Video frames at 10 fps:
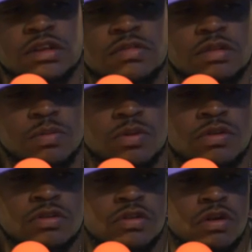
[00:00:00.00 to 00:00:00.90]
Team still put
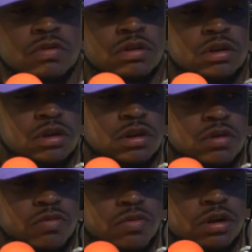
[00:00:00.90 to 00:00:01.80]
on the show,
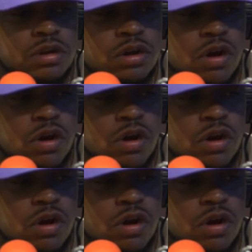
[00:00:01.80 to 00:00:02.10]
for a good